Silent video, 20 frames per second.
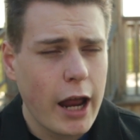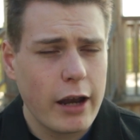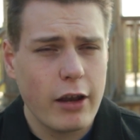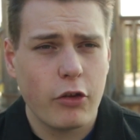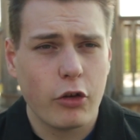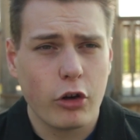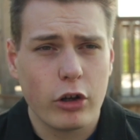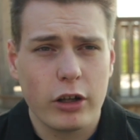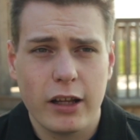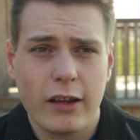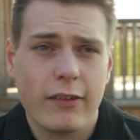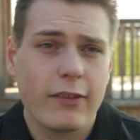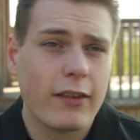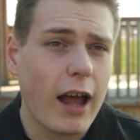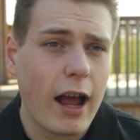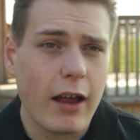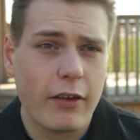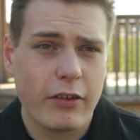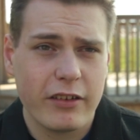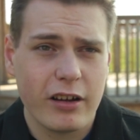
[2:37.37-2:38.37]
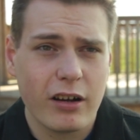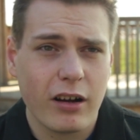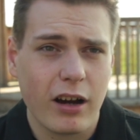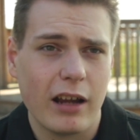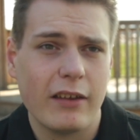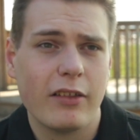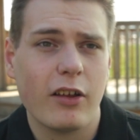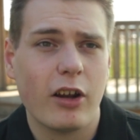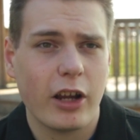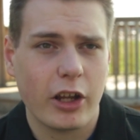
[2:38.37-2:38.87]
And as early as last year,
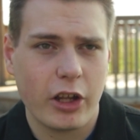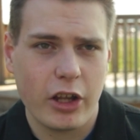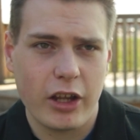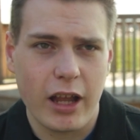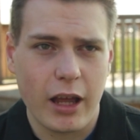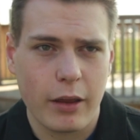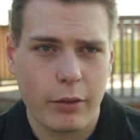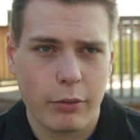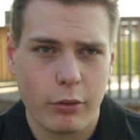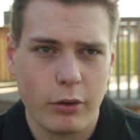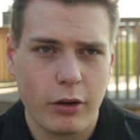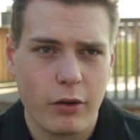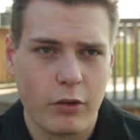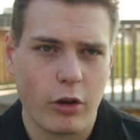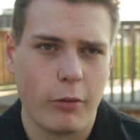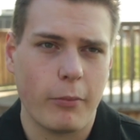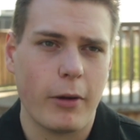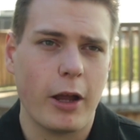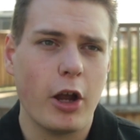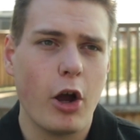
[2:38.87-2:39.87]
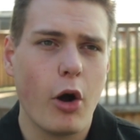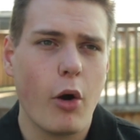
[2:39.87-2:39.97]
I thought I could get through this on